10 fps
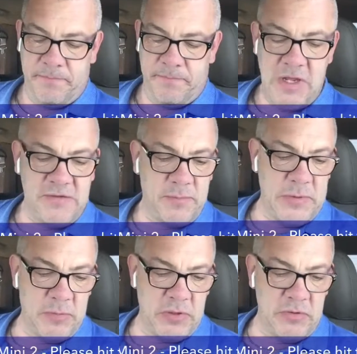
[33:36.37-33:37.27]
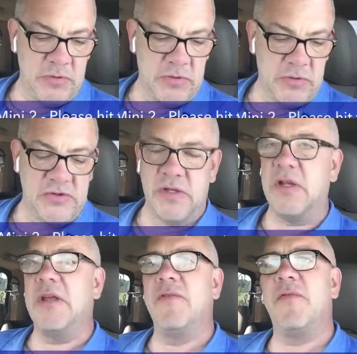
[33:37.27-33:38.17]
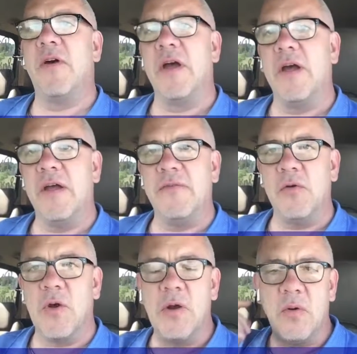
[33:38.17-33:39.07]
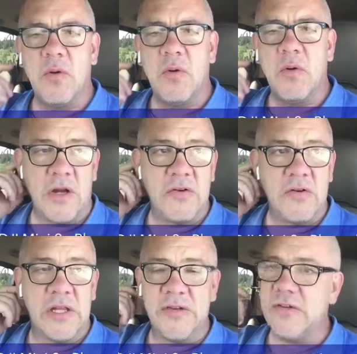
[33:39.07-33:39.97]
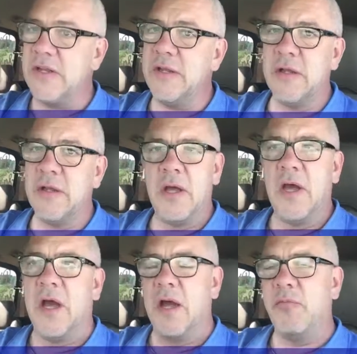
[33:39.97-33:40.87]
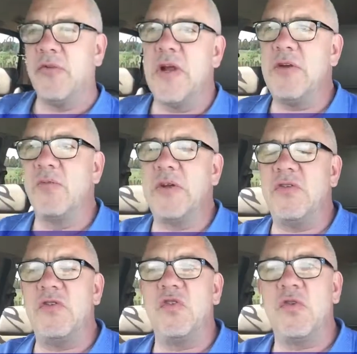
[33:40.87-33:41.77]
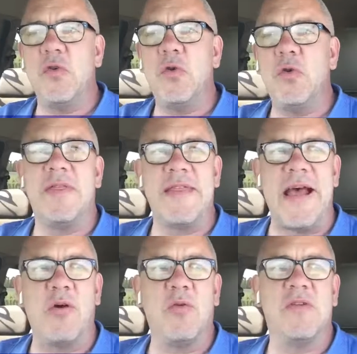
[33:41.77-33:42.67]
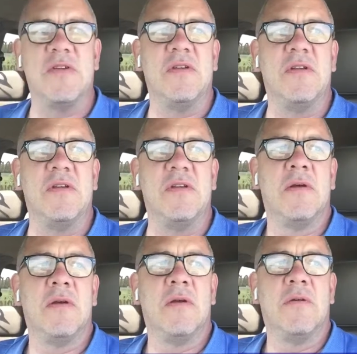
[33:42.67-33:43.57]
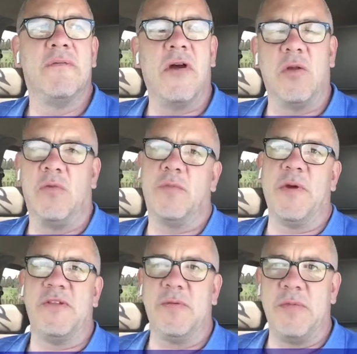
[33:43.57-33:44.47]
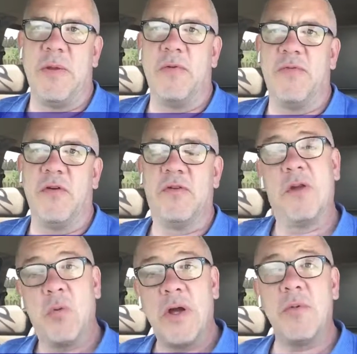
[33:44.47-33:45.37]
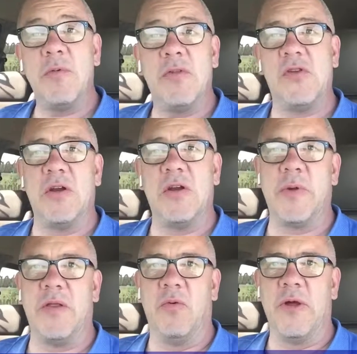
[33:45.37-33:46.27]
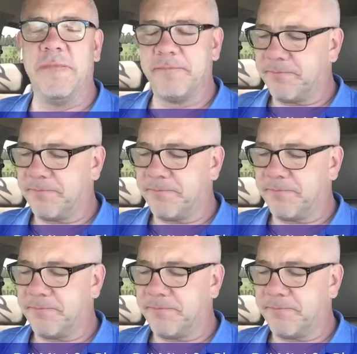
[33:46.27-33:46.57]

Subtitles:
Lots of people out there watching. If you are watching and listening, I'm trying to reach 2,000 followers by September 1st. And welcome to the channel, by the way.